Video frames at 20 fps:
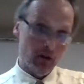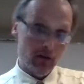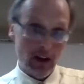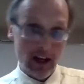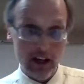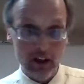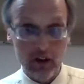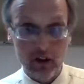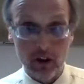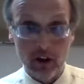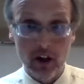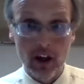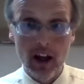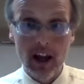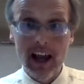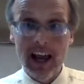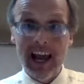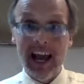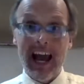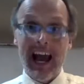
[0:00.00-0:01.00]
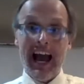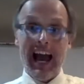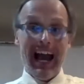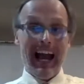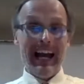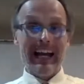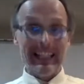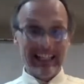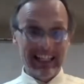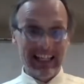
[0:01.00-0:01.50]
and faster.
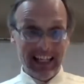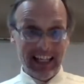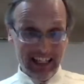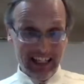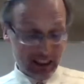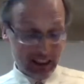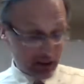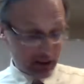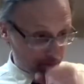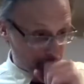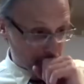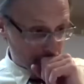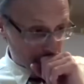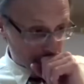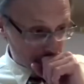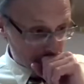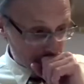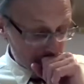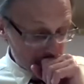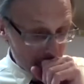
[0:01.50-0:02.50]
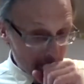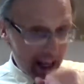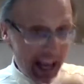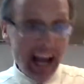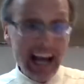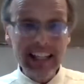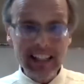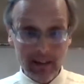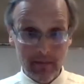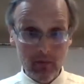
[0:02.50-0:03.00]
As
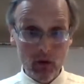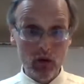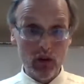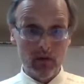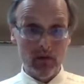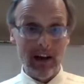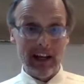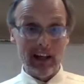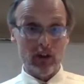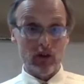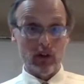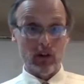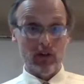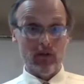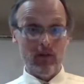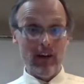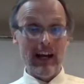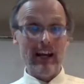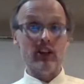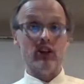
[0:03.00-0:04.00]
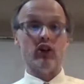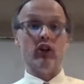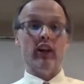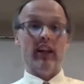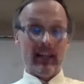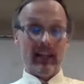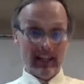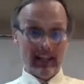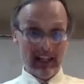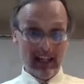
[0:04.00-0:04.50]
it moves faster and faster,
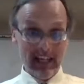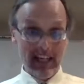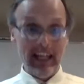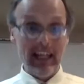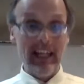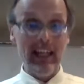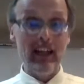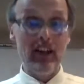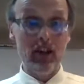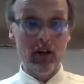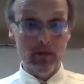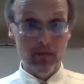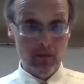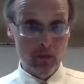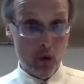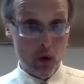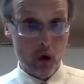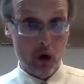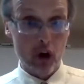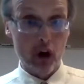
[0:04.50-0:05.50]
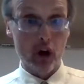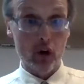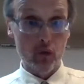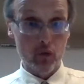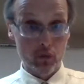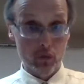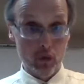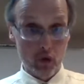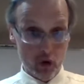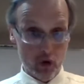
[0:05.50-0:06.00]
it needs more
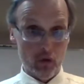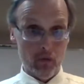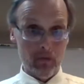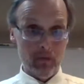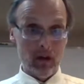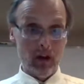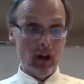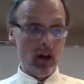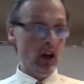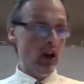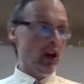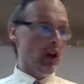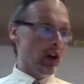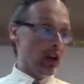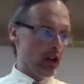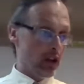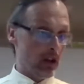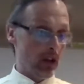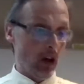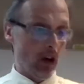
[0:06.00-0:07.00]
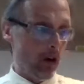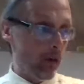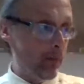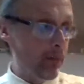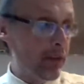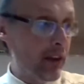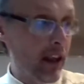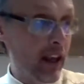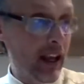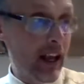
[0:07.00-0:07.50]
room. So
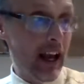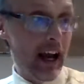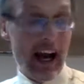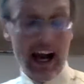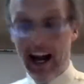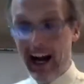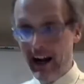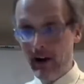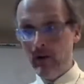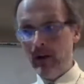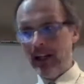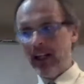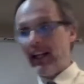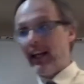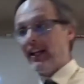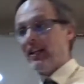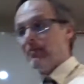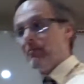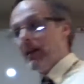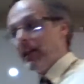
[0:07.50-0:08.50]
I really like to